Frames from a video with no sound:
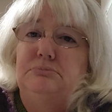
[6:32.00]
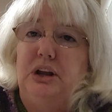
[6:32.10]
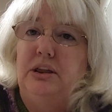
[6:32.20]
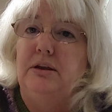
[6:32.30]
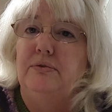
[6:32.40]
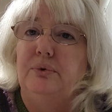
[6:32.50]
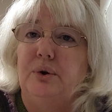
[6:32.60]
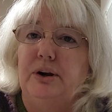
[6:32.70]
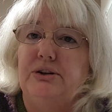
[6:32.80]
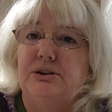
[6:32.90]
in the
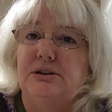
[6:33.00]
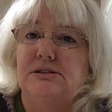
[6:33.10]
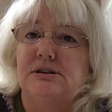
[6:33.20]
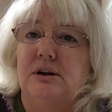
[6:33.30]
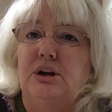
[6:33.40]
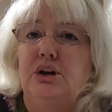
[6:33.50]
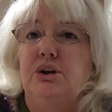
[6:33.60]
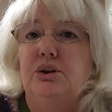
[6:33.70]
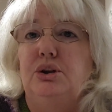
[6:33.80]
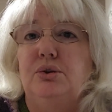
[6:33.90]
4 inches,
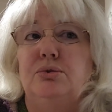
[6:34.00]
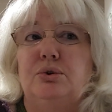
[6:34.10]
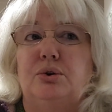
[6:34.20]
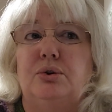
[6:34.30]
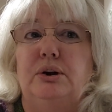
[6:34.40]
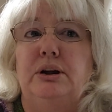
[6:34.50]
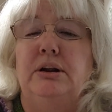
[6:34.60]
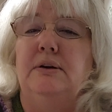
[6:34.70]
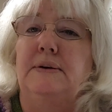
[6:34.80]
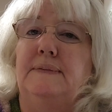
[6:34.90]
you
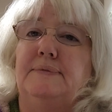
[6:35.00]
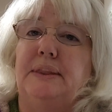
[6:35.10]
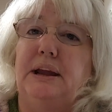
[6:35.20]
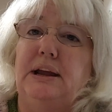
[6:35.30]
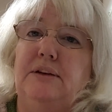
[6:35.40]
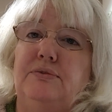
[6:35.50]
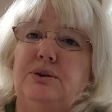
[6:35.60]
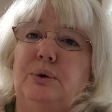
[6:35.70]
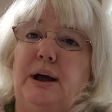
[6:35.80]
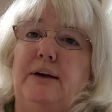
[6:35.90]
could, if
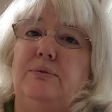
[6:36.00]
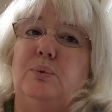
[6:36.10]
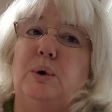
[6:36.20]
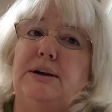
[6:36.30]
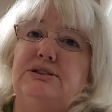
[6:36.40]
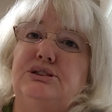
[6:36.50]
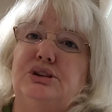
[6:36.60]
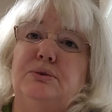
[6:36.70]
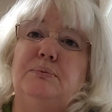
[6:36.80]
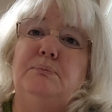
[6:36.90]
you have one
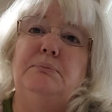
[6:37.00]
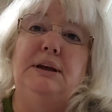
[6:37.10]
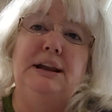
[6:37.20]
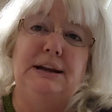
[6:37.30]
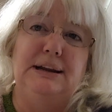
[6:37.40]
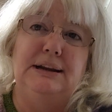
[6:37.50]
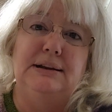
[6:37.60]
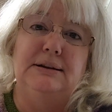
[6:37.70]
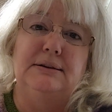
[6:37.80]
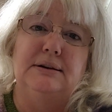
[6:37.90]
too
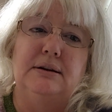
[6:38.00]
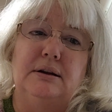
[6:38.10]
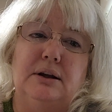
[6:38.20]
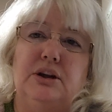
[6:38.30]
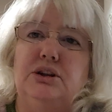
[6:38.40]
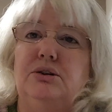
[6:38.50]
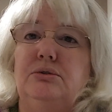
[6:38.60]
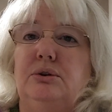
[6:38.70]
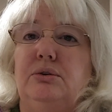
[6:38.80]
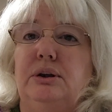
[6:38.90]
many, you
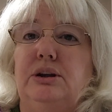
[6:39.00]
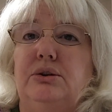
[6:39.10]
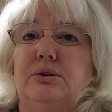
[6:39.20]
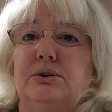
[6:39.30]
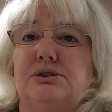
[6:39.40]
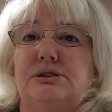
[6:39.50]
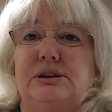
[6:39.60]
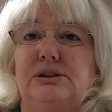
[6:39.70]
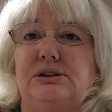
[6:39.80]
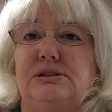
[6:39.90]
know that your
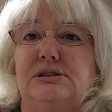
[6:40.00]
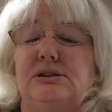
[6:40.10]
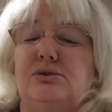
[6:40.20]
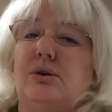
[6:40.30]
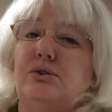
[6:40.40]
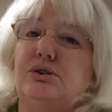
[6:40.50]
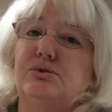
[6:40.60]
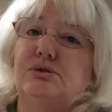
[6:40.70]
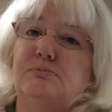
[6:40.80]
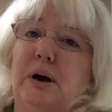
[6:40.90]
stitches are too
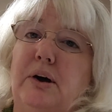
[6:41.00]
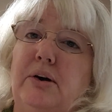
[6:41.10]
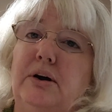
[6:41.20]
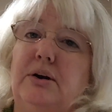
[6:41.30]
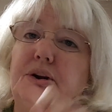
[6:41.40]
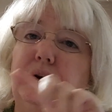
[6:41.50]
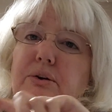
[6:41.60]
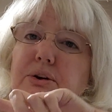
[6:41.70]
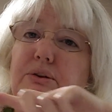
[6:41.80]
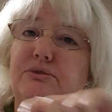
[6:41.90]
small, or
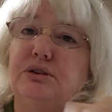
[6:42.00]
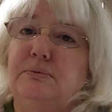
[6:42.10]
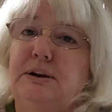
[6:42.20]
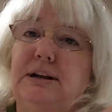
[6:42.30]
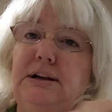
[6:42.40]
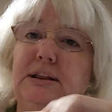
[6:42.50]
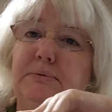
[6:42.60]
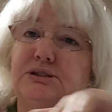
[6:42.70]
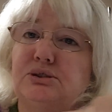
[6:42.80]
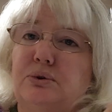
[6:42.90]
you have too many in
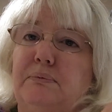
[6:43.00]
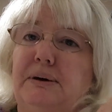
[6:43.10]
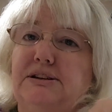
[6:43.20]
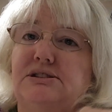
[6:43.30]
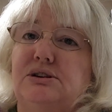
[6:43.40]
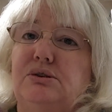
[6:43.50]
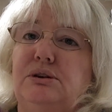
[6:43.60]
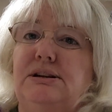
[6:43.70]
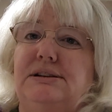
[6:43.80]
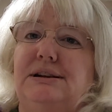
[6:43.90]
the school bus, so you
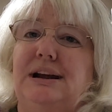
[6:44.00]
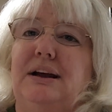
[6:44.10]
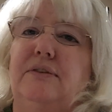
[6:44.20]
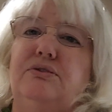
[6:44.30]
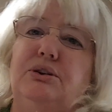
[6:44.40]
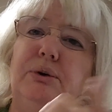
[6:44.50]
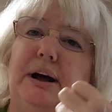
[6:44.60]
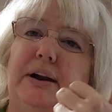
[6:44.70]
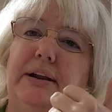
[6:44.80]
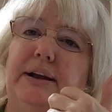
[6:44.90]
need to get a few
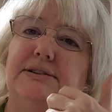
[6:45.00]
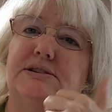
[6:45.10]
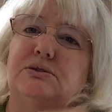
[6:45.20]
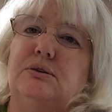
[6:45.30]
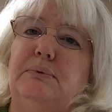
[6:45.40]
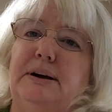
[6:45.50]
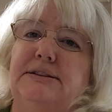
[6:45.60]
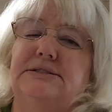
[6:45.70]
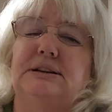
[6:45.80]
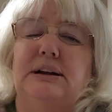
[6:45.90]
out of that school
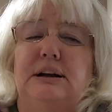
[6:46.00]
bus.